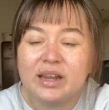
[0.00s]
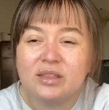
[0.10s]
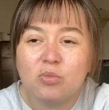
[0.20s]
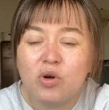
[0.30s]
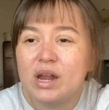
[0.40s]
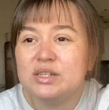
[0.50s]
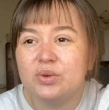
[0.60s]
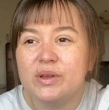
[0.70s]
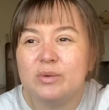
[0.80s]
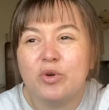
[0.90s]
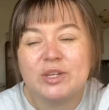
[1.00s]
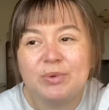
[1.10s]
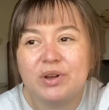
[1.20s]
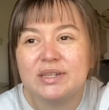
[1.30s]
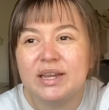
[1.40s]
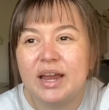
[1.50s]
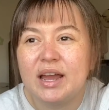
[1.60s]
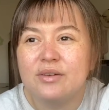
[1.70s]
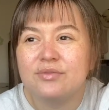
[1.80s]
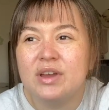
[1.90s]
The more I do it, the more experience I
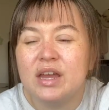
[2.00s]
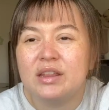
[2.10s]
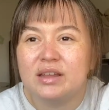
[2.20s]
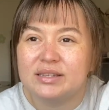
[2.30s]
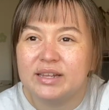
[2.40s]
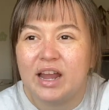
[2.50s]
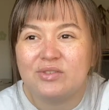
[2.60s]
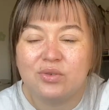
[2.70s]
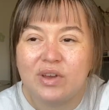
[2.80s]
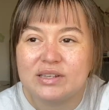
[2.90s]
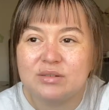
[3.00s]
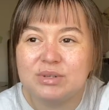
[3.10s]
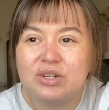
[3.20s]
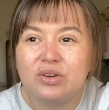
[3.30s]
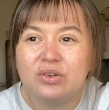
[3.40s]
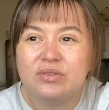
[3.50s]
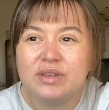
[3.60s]
have, the less I have to invest in materials.